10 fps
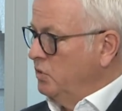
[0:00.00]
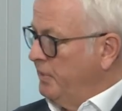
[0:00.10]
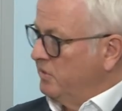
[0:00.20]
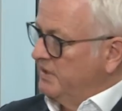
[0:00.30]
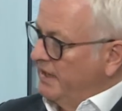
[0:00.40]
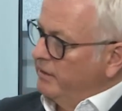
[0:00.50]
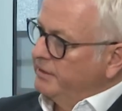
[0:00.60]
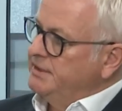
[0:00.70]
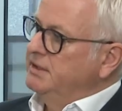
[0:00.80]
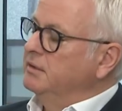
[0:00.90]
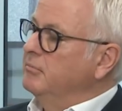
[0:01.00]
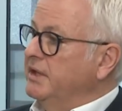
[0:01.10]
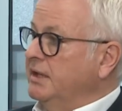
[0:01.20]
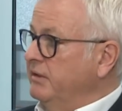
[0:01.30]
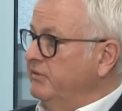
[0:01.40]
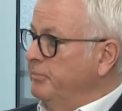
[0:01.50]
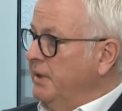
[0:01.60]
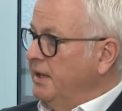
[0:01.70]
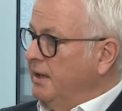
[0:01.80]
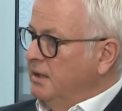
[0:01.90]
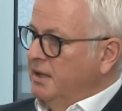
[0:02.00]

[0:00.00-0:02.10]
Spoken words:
personally guaranteed it might have to pay.